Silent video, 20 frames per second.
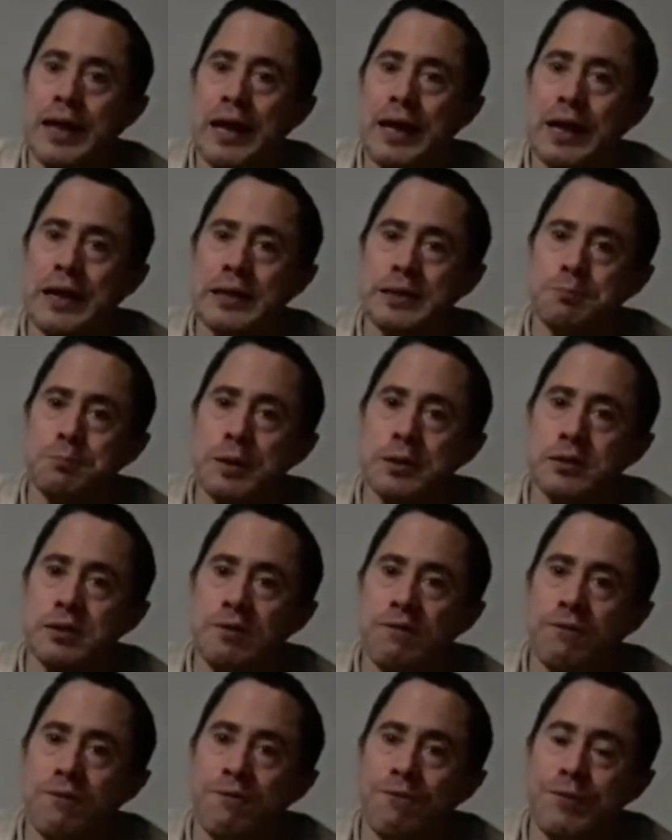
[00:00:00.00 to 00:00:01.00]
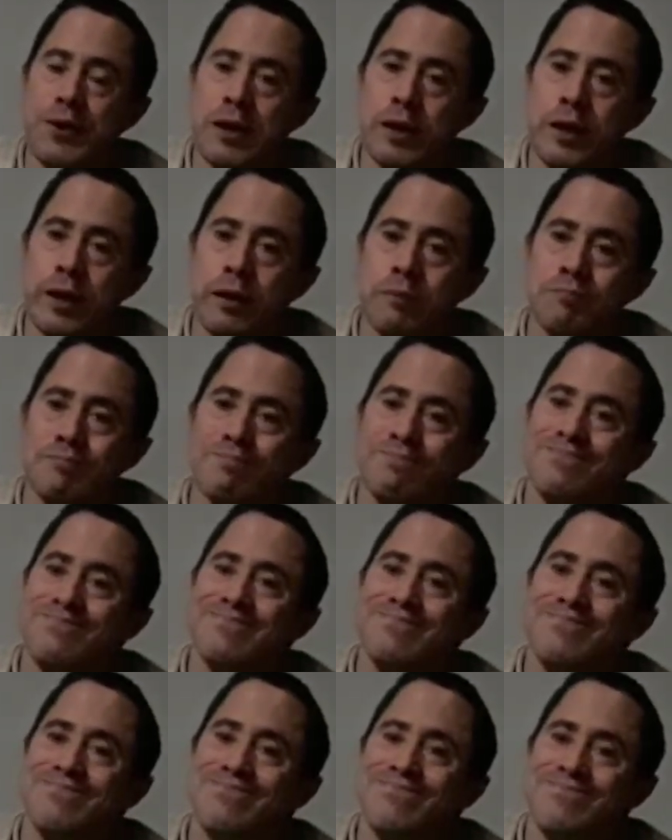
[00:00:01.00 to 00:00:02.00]
aspect of feeling,
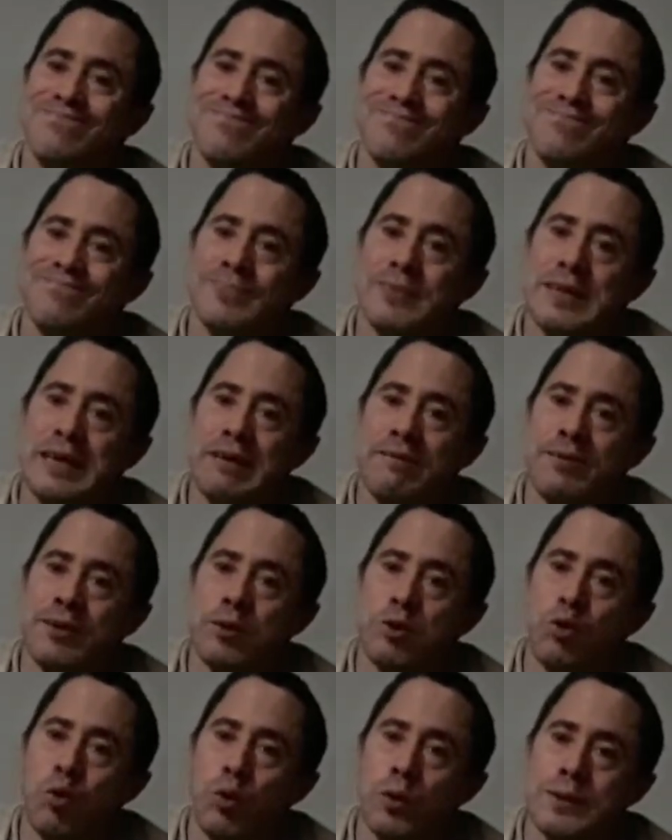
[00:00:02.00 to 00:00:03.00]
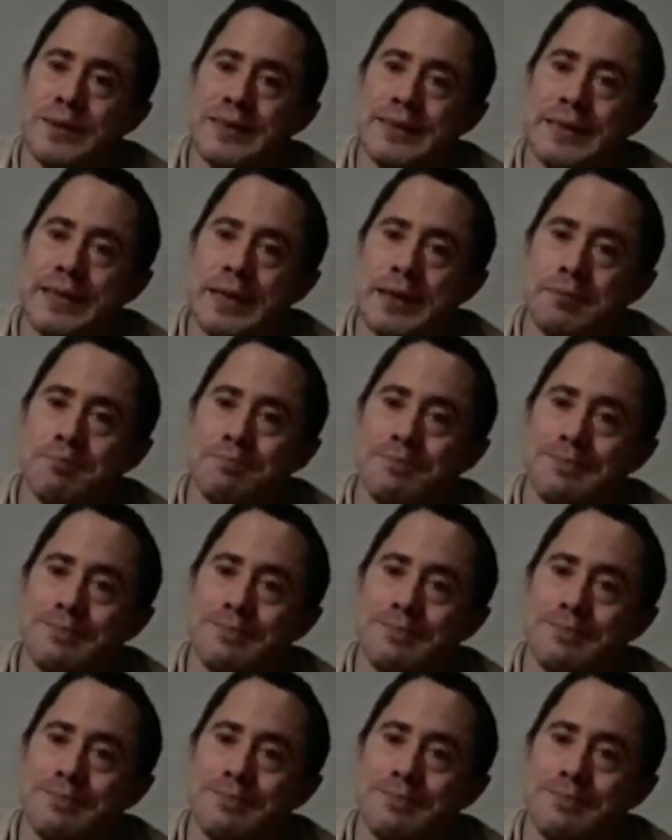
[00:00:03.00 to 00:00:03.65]
even towards them.